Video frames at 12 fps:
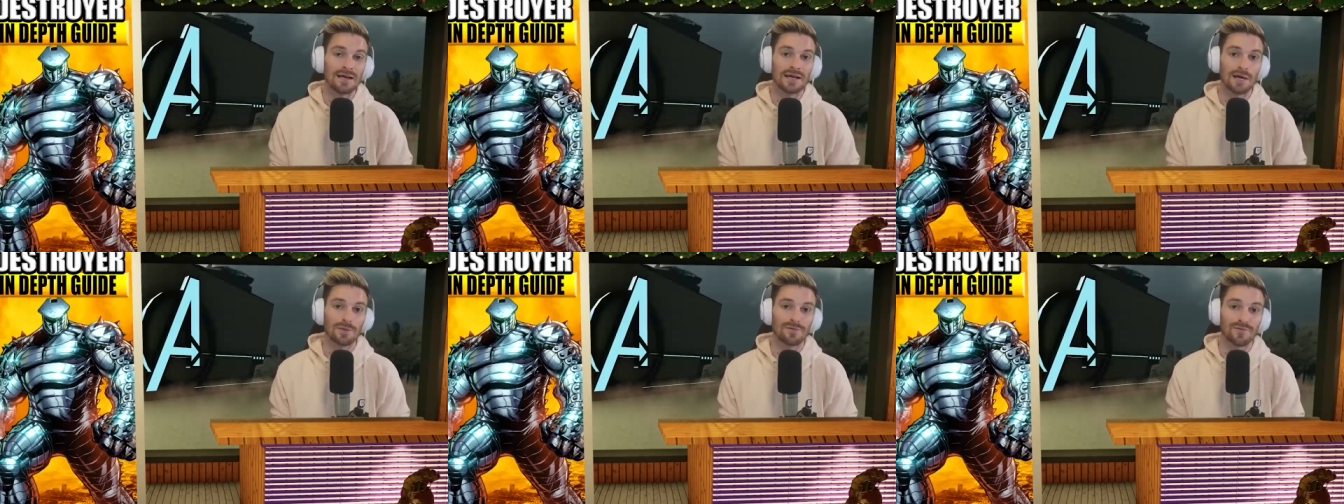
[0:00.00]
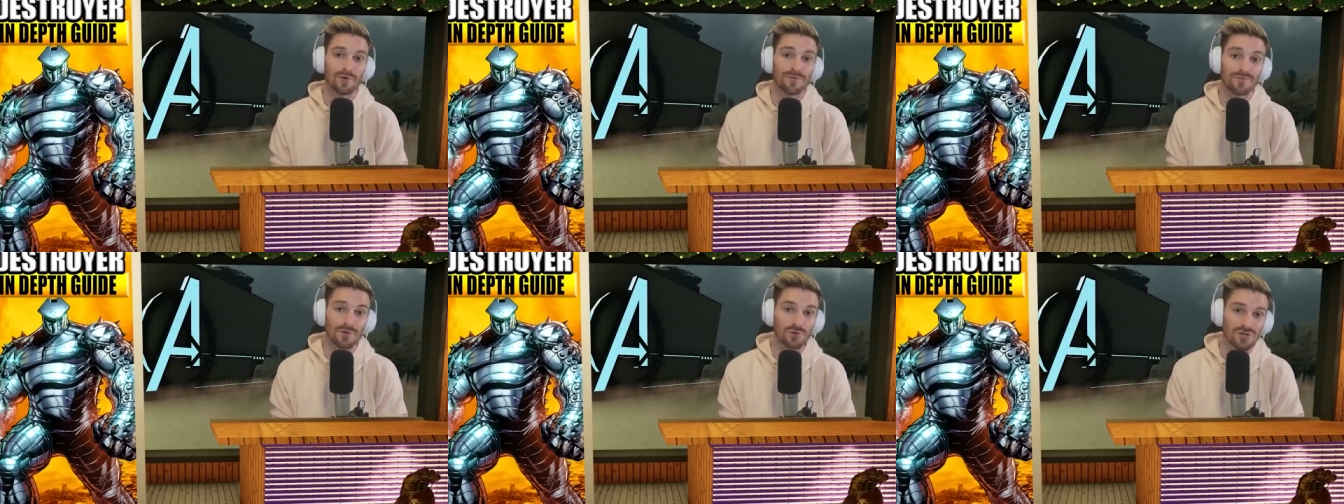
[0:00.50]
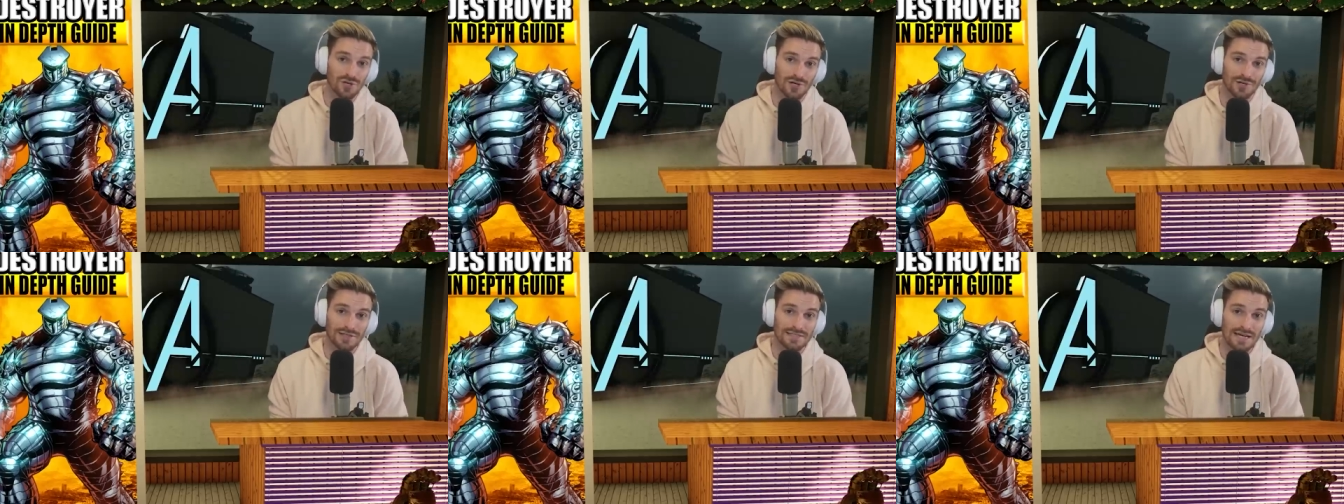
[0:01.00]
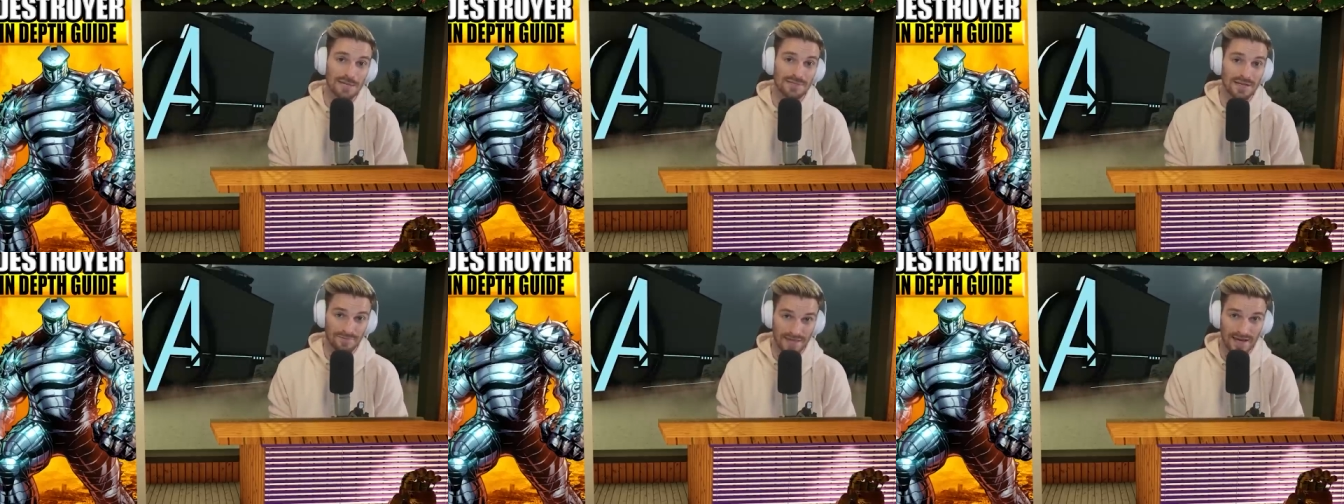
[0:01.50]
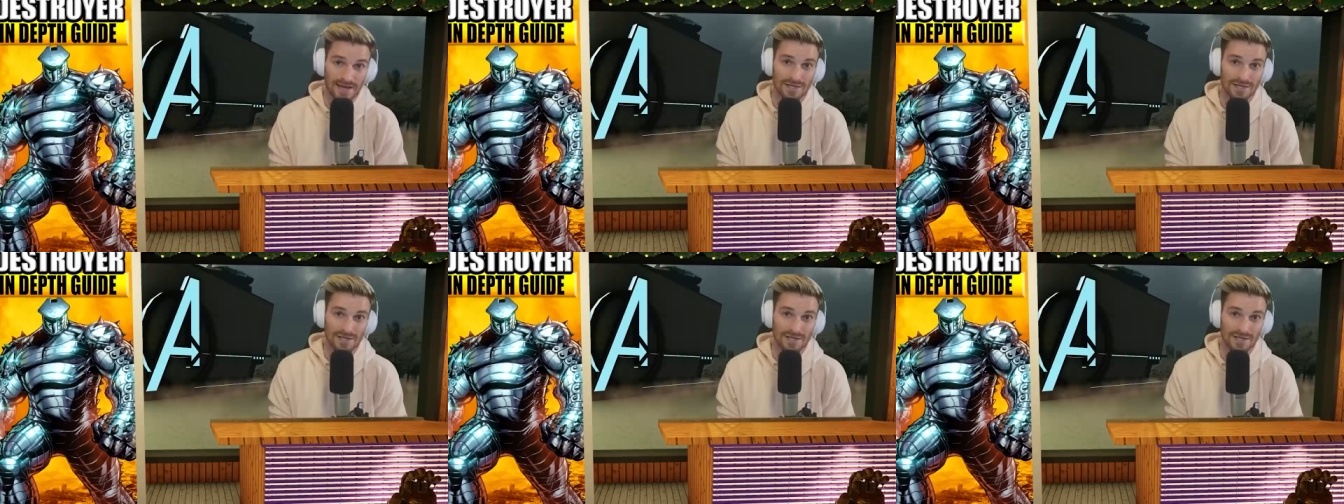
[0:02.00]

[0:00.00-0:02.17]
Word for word: coming for future archetypes. And if that